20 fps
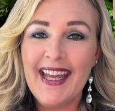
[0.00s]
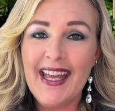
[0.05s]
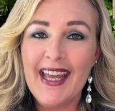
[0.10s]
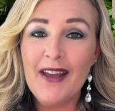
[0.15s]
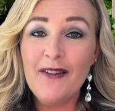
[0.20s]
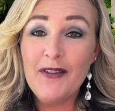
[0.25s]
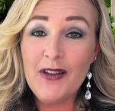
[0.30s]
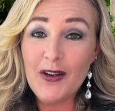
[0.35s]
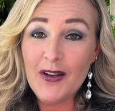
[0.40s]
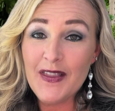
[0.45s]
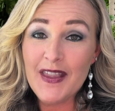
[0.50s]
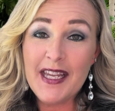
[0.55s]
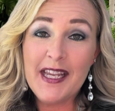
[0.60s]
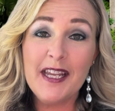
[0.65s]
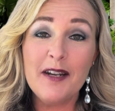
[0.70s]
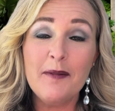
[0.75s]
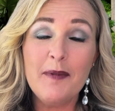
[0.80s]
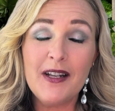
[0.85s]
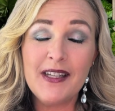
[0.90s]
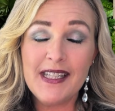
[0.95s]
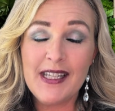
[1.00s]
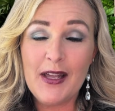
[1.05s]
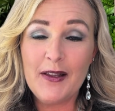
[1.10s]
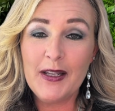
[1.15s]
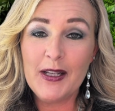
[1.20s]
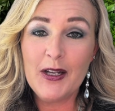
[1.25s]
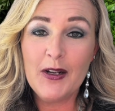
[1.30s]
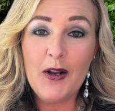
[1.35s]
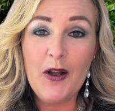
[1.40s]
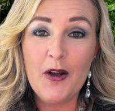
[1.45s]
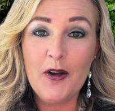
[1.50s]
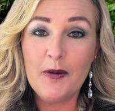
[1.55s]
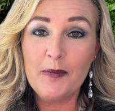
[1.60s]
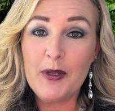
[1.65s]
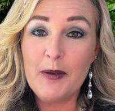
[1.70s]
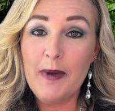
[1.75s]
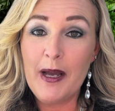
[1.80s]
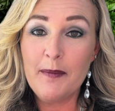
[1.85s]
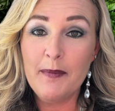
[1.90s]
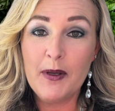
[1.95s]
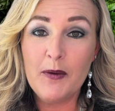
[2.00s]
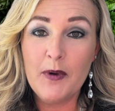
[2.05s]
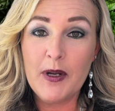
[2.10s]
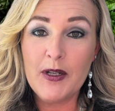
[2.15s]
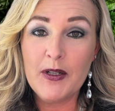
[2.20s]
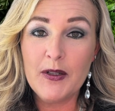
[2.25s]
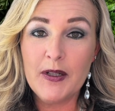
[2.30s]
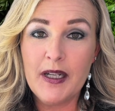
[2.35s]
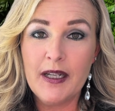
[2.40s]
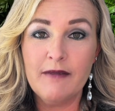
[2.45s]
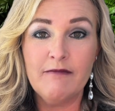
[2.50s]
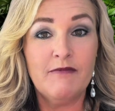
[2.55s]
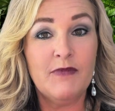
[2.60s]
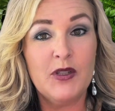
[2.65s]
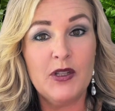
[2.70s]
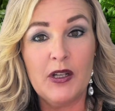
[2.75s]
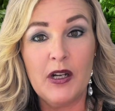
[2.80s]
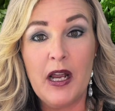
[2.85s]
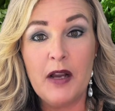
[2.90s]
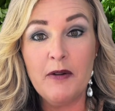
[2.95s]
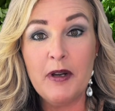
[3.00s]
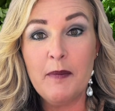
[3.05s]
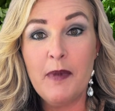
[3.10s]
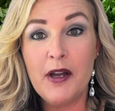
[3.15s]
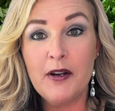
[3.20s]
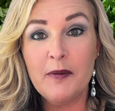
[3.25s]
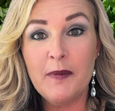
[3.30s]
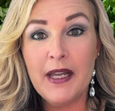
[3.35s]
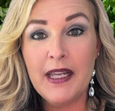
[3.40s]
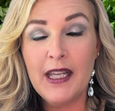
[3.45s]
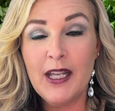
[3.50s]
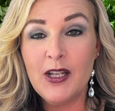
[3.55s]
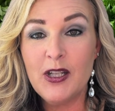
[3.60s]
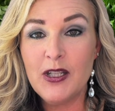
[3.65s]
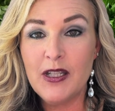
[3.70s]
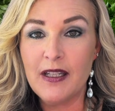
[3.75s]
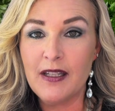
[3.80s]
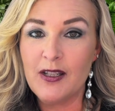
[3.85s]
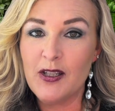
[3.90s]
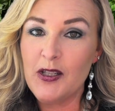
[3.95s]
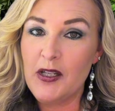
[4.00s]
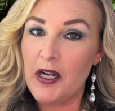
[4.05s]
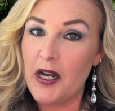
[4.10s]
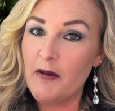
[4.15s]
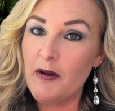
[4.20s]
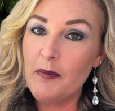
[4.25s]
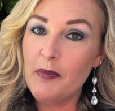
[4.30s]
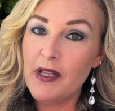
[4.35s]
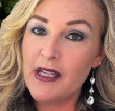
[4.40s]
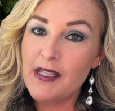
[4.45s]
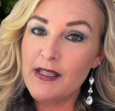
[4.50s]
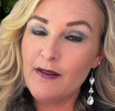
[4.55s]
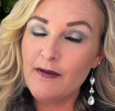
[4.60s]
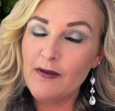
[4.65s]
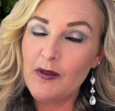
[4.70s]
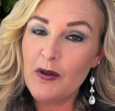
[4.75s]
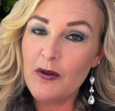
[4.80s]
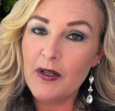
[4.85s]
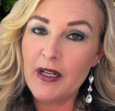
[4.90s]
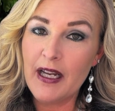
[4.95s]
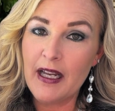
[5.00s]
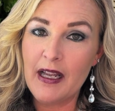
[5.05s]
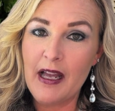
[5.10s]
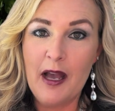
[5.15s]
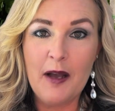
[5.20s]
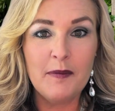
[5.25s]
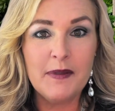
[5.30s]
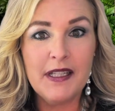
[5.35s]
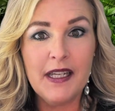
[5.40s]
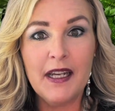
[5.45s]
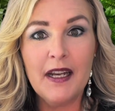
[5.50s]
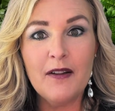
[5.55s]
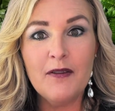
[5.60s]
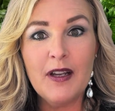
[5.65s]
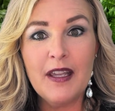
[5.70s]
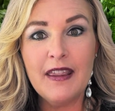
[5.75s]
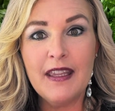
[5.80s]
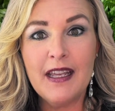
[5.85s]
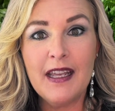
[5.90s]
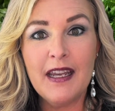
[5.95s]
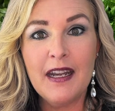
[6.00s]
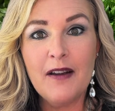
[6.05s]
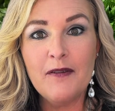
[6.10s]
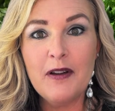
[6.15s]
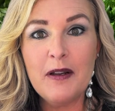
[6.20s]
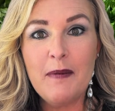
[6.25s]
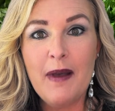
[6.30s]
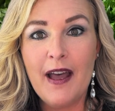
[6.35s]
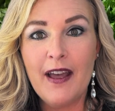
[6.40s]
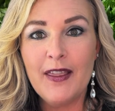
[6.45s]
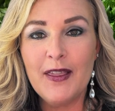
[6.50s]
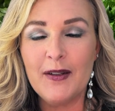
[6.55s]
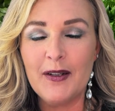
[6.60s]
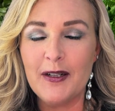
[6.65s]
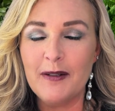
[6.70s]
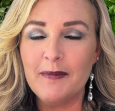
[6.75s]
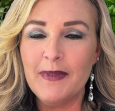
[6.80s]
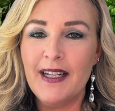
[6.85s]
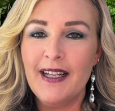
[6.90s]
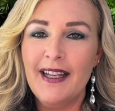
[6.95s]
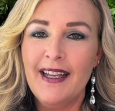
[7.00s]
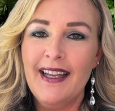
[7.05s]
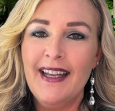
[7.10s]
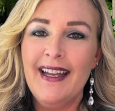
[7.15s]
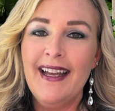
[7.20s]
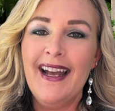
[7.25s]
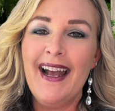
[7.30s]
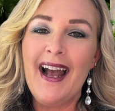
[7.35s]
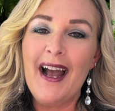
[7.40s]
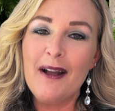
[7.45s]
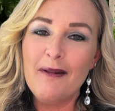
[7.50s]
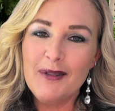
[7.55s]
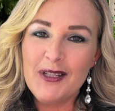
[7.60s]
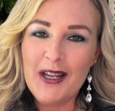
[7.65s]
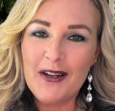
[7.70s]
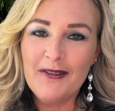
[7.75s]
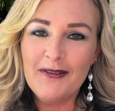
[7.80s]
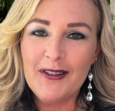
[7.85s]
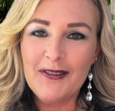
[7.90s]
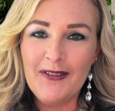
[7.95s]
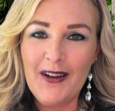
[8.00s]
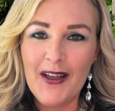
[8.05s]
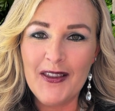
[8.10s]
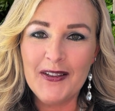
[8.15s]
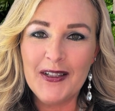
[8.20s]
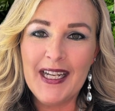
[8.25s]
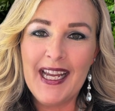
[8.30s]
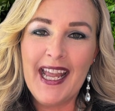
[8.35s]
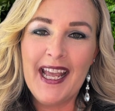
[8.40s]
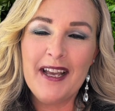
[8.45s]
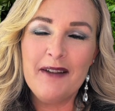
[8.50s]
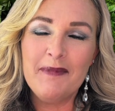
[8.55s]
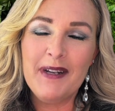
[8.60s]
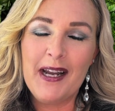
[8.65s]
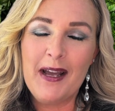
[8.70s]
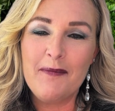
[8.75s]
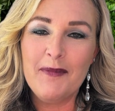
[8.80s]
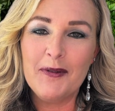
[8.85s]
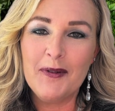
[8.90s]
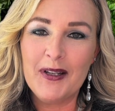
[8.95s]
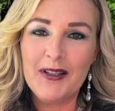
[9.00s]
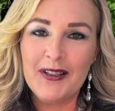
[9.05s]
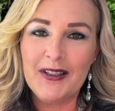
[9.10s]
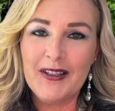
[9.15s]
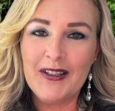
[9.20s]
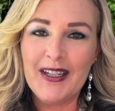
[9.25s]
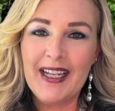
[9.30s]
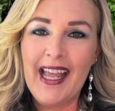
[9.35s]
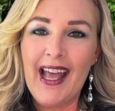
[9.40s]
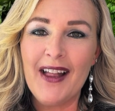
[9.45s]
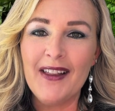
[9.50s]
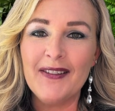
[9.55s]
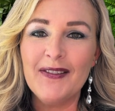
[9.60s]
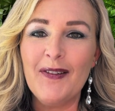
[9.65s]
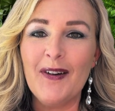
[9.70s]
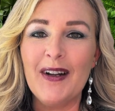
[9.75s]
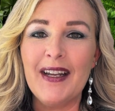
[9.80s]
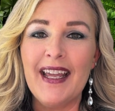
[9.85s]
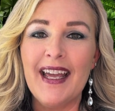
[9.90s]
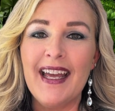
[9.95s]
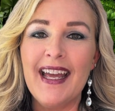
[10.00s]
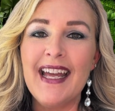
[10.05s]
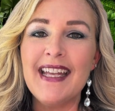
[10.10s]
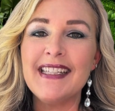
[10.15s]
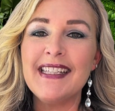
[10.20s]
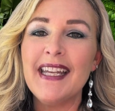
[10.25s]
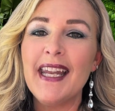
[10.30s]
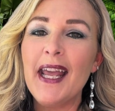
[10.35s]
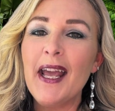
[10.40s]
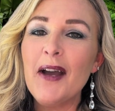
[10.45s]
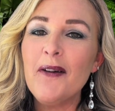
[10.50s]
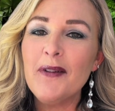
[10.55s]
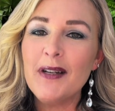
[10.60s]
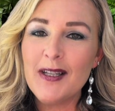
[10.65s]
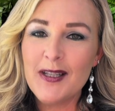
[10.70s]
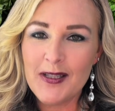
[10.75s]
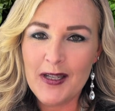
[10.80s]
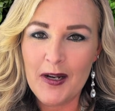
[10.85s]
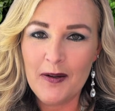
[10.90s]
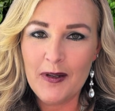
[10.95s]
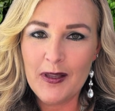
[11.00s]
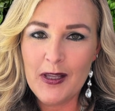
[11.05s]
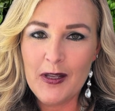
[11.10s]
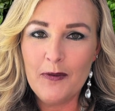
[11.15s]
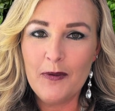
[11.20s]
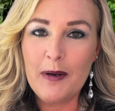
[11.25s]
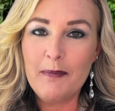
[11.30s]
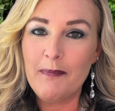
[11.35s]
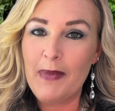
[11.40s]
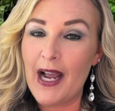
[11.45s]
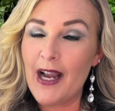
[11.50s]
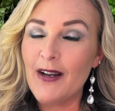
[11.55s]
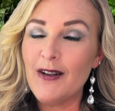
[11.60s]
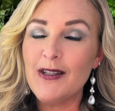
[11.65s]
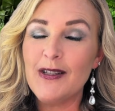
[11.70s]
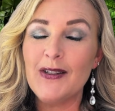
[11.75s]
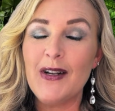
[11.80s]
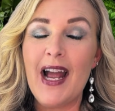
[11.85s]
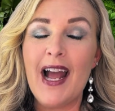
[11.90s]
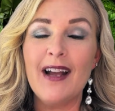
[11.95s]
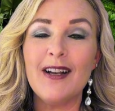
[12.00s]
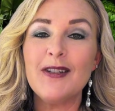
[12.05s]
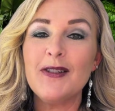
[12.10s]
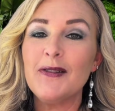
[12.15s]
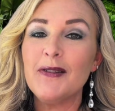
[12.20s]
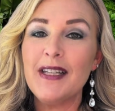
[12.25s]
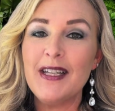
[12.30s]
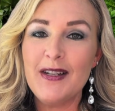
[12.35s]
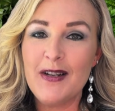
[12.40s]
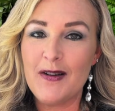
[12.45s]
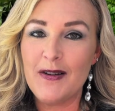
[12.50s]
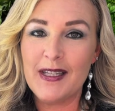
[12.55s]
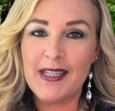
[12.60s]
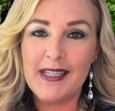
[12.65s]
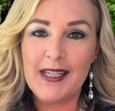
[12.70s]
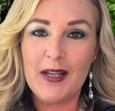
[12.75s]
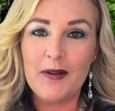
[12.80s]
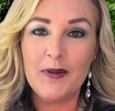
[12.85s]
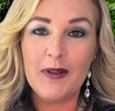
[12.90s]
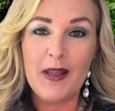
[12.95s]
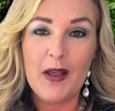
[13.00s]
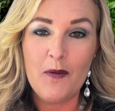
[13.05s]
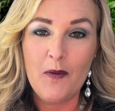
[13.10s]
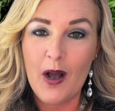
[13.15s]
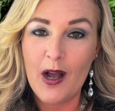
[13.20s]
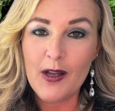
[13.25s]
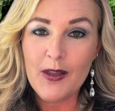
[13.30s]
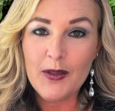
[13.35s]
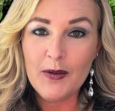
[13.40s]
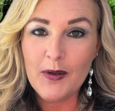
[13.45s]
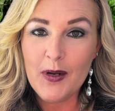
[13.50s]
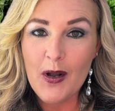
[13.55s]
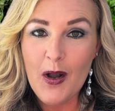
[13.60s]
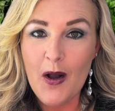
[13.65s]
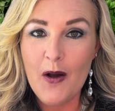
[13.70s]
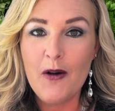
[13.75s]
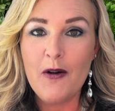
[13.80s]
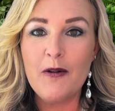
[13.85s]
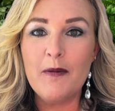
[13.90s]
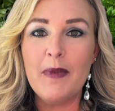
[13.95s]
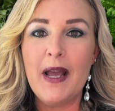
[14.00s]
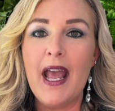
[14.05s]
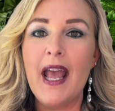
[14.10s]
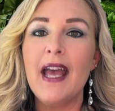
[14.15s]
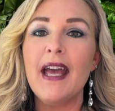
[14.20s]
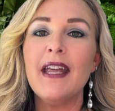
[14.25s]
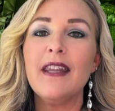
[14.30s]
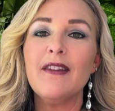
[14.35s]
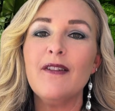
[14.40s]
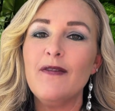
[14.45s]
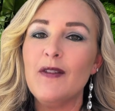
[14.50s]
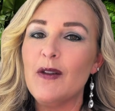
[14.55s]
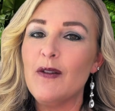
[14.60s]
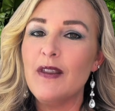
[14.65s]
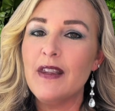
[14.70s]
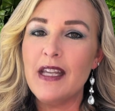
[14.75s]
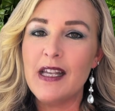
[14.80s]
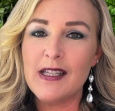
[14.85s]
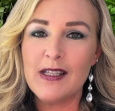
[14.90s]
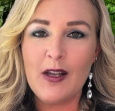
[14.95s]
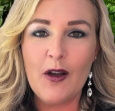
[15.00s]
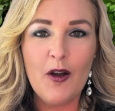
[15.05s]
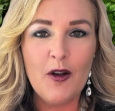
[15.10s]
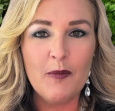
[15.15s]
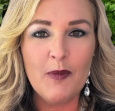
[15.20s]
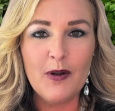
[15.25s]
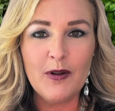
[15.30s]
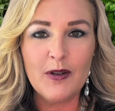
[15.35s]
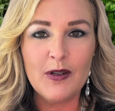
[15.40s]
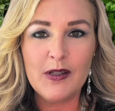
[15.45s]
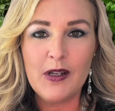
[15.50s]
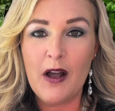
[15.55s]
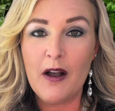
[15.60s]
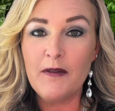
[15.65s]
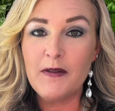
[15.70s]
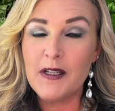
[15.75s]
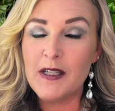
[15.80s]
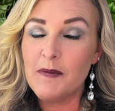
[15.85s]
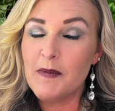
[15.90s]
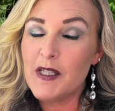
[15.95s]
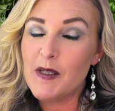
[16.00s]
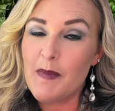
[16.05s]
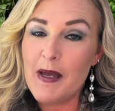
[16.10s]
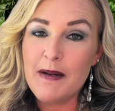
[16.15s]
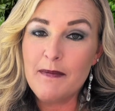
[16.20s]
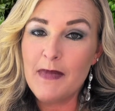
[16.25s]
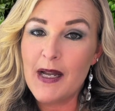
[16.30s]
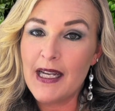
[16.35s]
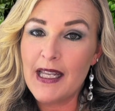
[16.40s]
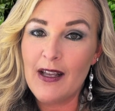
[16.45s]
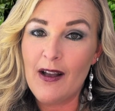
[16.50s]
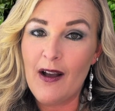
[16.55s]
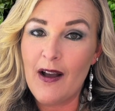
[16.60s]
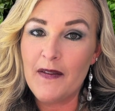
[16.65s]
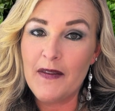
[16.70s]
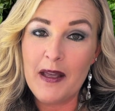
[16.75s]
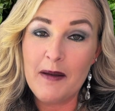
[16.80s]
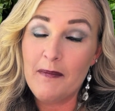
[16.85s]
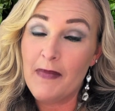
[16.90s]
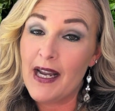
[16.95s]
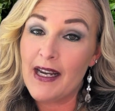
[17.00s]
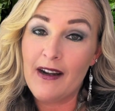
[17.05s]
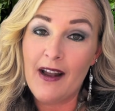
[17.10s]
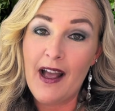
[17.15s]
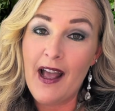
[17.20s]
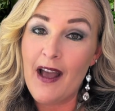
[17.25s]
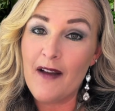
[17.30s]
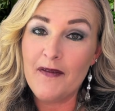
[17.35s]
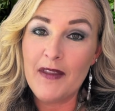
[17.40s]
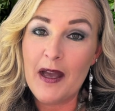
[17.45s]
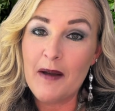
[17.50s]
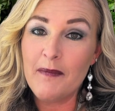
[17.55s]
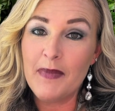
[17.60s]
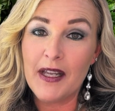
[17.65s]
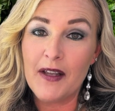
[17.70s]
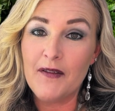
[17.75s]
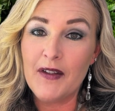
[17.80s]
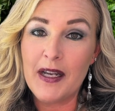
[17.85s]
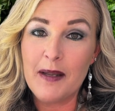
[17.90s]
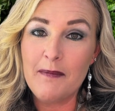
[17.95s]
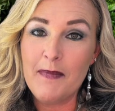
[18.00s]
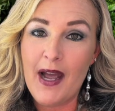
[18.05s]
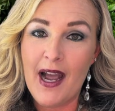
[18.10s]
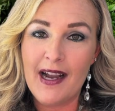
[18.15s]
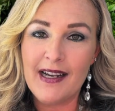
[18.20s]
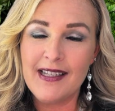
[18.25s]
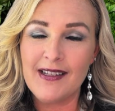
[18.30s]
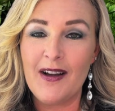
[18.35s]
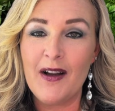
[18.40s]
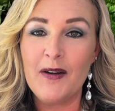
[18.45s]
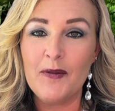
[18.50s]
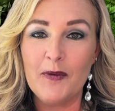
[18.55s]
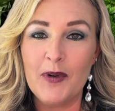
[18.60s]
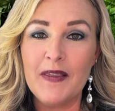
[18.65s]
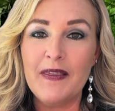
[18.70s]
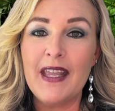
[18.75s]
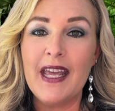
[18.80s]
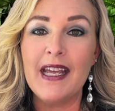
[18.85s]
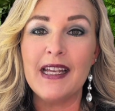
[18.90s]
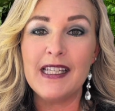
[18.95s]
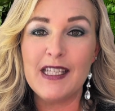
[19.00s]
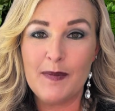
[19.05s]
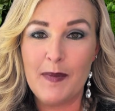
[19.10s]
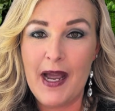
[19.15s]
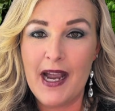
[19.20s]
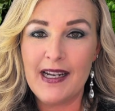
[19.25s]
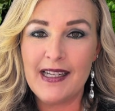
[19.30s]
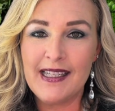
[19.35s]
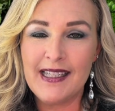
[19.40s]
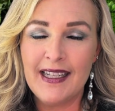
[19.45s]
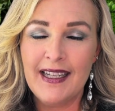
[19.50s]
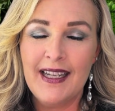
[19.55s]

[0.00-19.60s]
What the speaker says: If you're thinking about selling your home, you might be wondering, should I remodel my kitchen? Should I replace the flooring? Update everything in every bathroom? I'm Jennifer Fotheringham and I'm a realtor in California. And today I want to share with you what buyers are actually noticing when they walk through a home and the few things that homeowners often spend money on that might not have that big of an impact on what they expect.